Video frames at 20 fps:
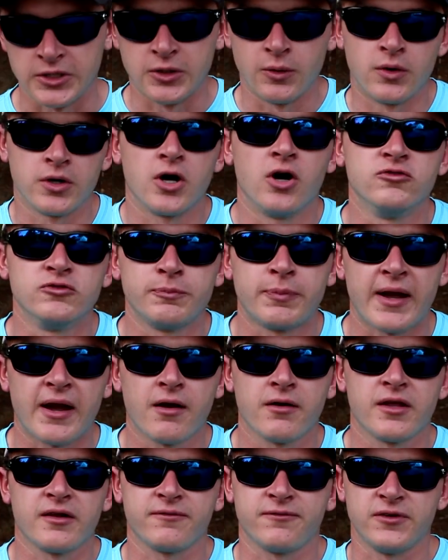You don't want to
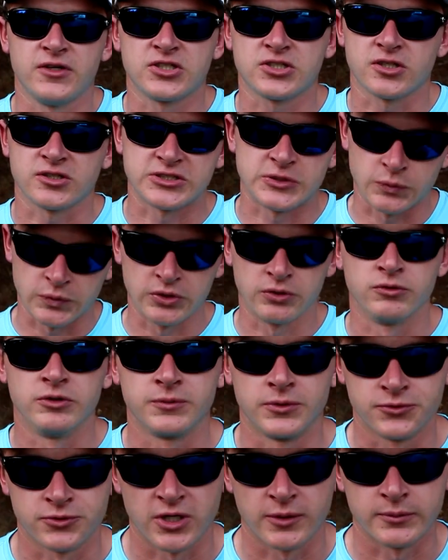overpower that fish because it will
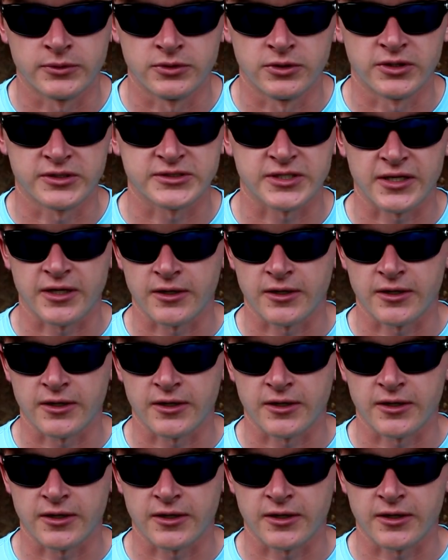rip the treble hooks